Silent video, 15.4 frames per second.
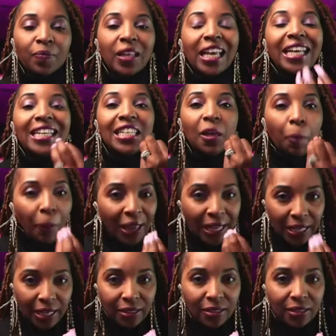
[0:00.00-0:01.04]

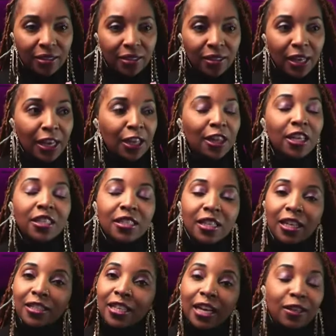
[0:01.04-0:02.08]
Independence. This is
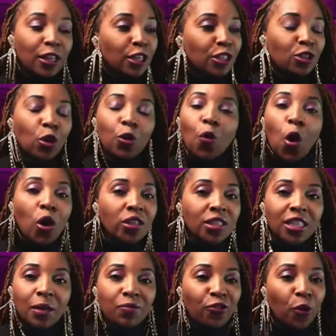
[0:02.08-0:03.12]
exactly, it all
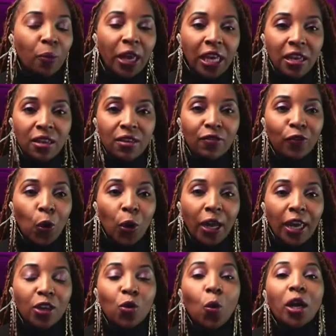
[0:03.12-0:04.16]
stems from Eve,
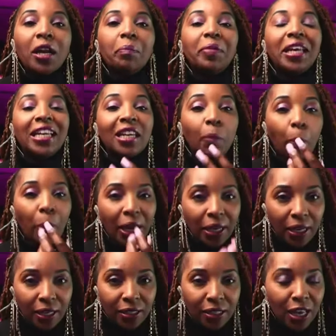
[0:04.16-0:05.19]
okay? You want to be
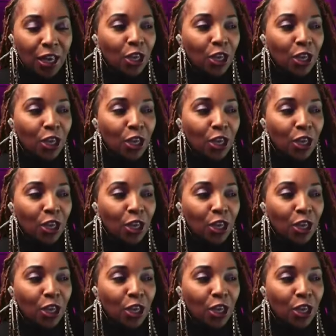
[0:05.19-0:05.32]
independent.